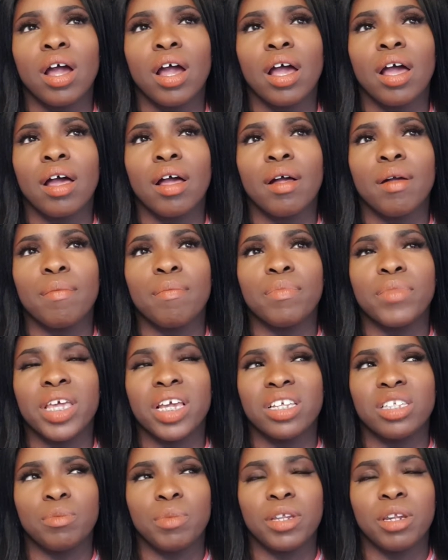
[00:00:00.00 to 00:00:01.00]
um,
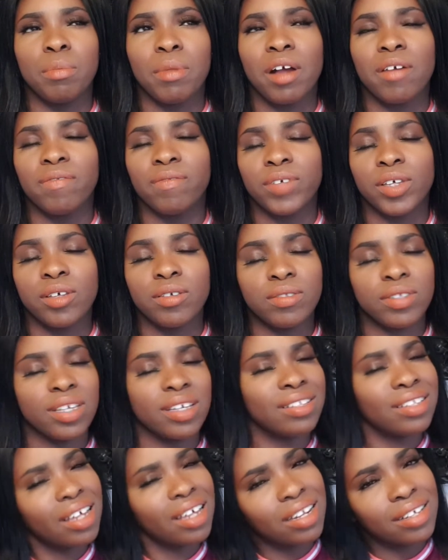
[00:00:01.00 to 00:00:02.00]
it's been about
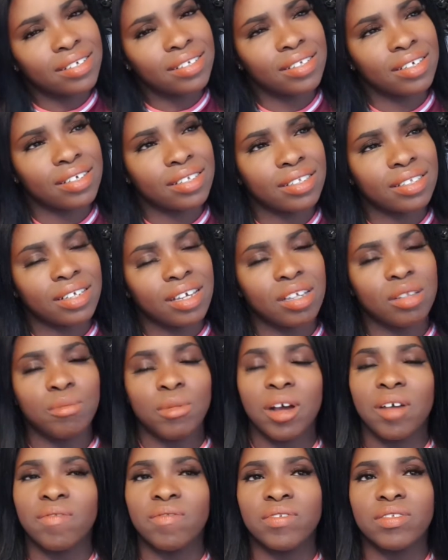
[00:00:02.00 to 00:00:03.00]
fifteen, nearly sixteen
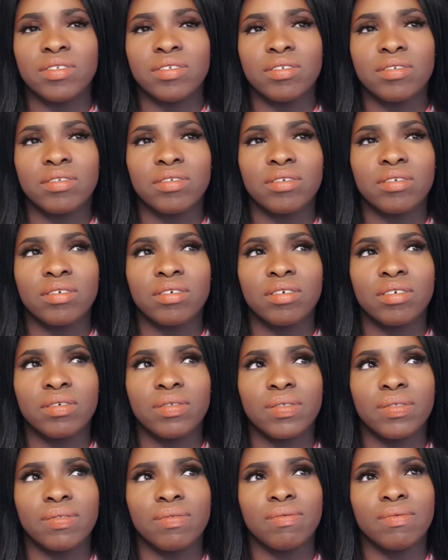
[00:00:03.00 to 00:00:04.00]
months.
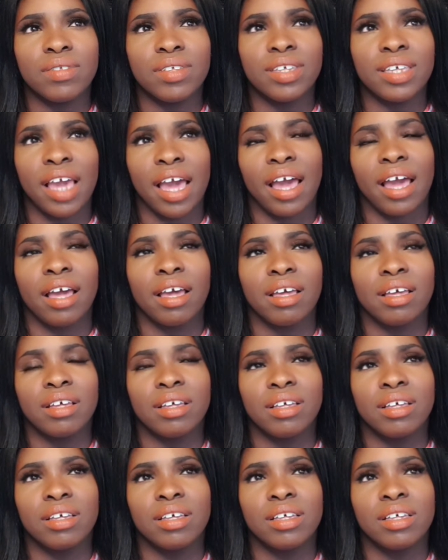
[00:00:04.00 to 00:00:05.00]
Yeah.
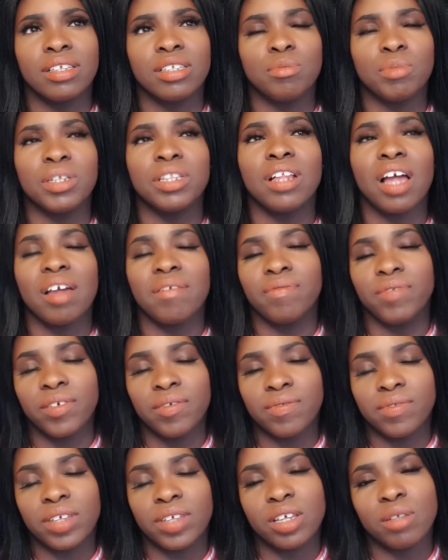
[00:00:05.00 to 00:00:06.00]
It's been like
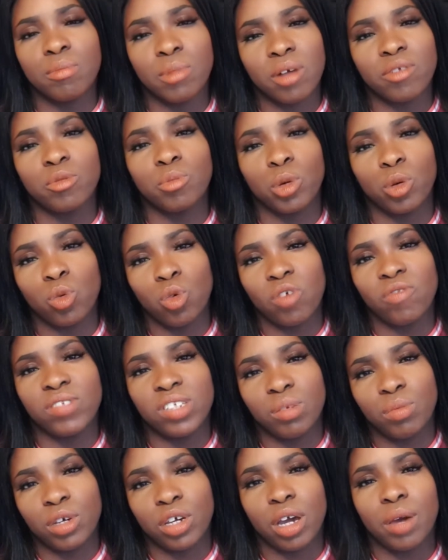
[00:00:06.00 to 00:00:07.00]
fifteen months, but
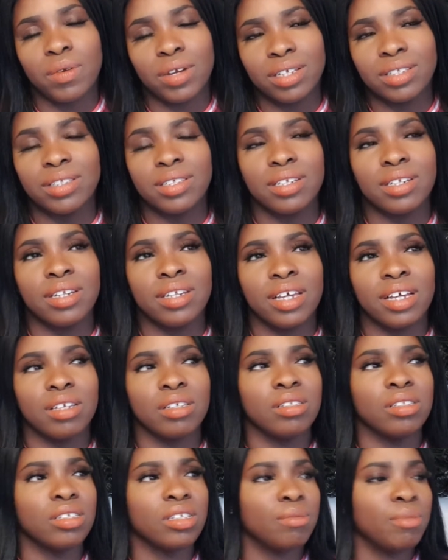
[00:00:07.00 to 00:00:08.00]
obviously we're going into the, ne
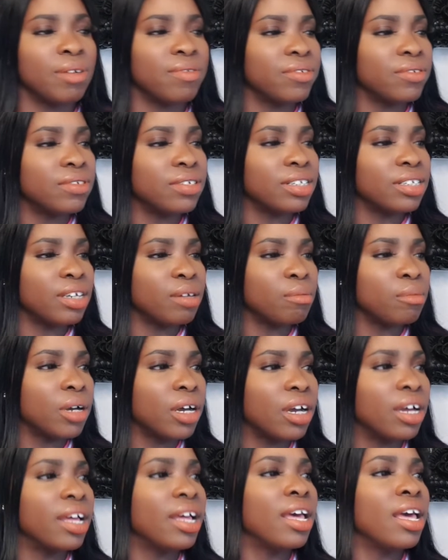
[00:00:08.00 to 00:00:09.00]
into the month of
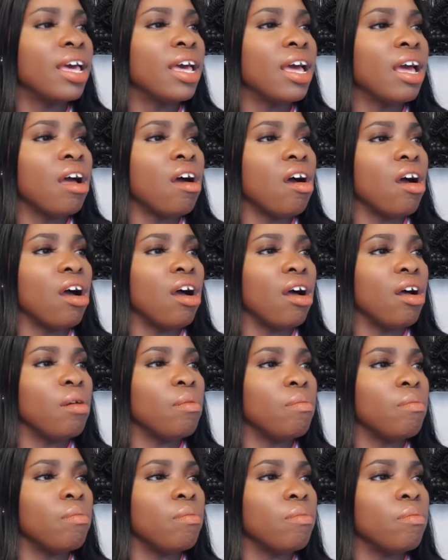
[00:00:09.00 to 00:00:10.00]
September.
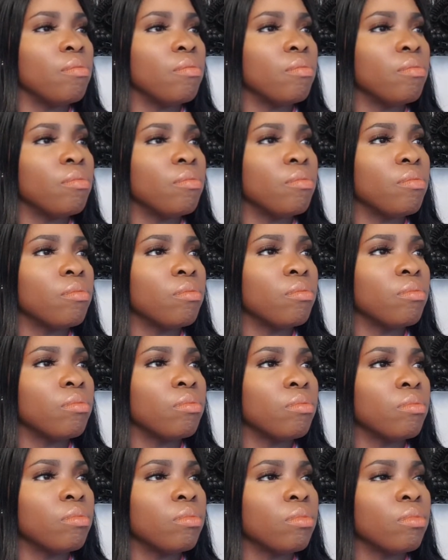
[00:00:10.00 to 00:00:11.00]
Um,
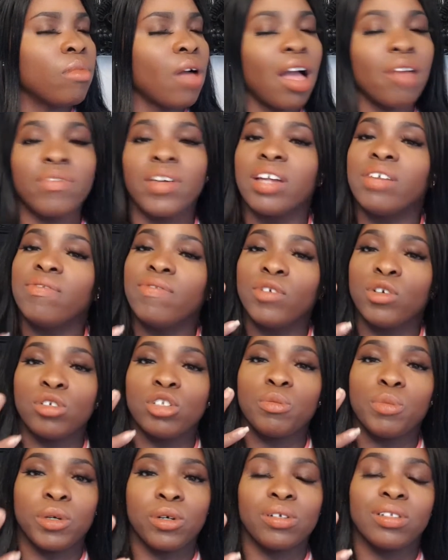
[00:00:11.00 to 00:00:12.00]
I've had four
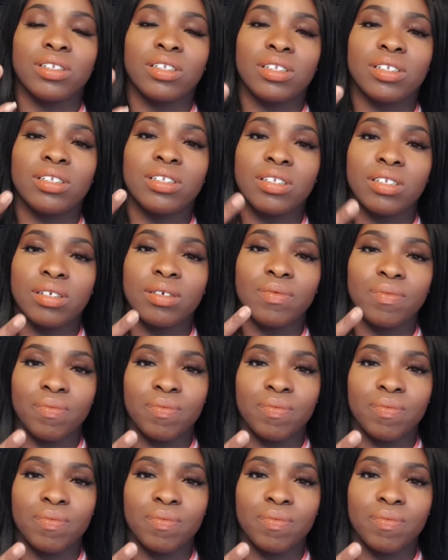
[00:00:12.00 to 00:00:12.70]
spots